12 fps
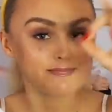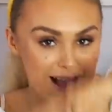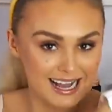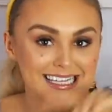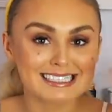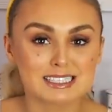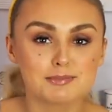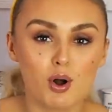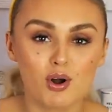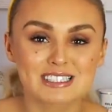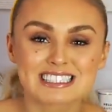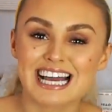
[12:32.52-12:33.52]
back into the
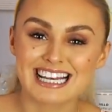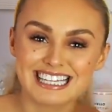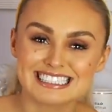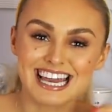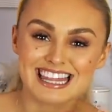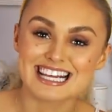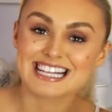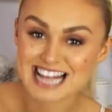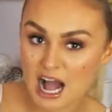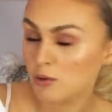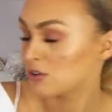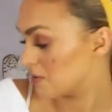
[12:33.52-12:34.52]
box that I need to get things
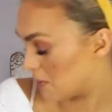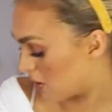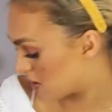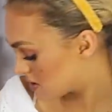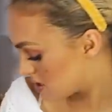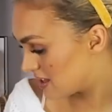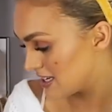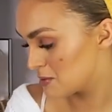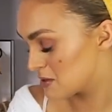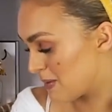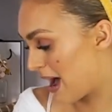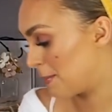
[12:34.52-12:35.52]
out of the box, so this
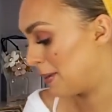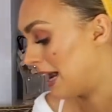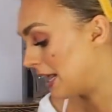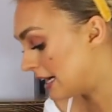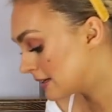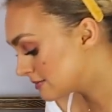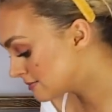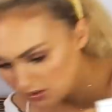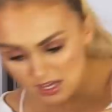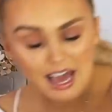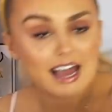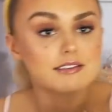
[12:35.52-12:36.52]
was bad planning.
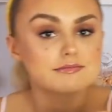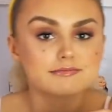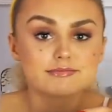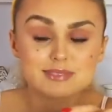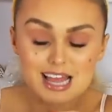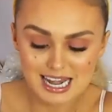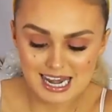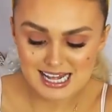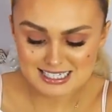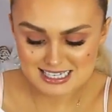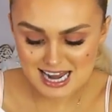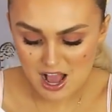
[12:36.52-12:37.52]
Okay,
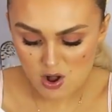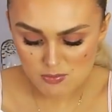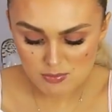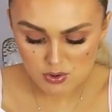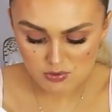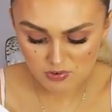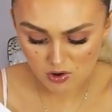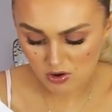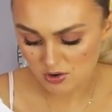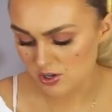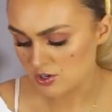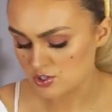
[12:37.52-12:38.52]
let's now move
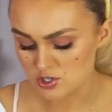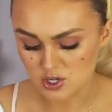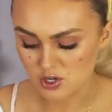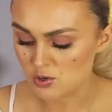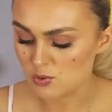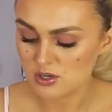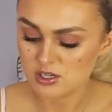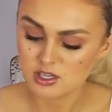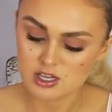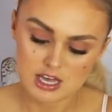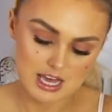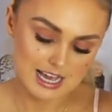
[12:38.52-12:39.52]
on to
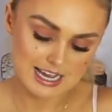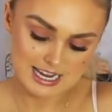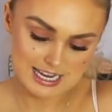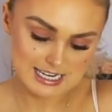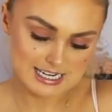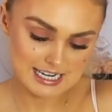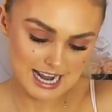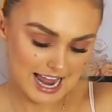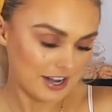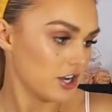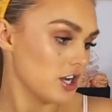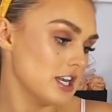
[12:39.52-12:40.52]

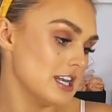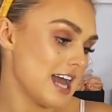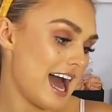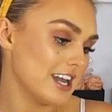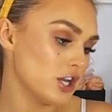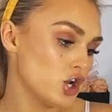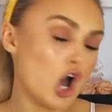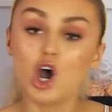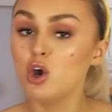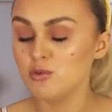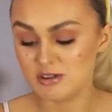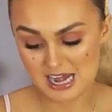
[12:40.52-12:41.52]
nan
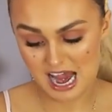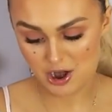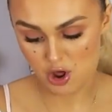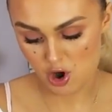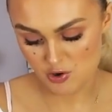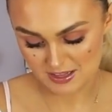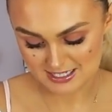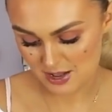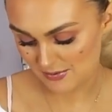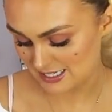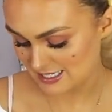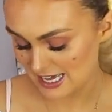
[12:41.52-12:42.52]
nano, nano, that's
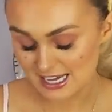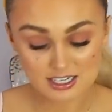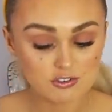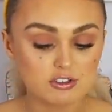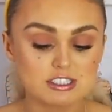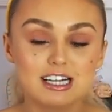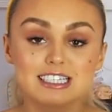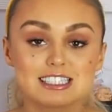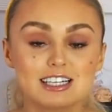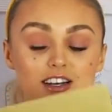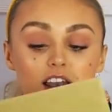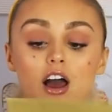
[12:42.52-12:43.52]
how I say it. I've got a nice
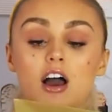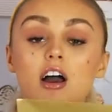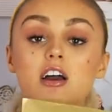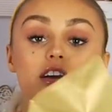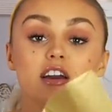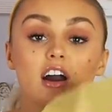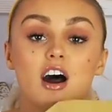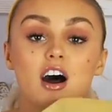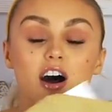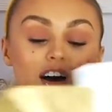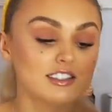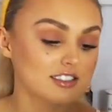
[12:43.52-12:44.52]
little
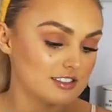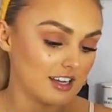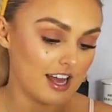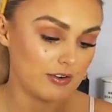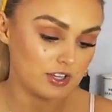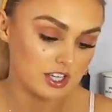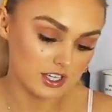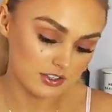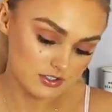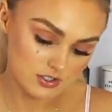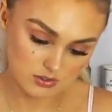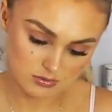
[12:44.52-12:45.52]
card, how
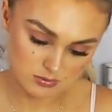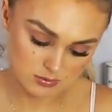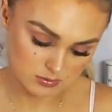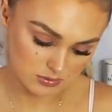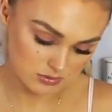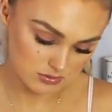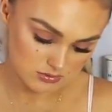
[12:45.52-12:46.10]
cute. Ooh,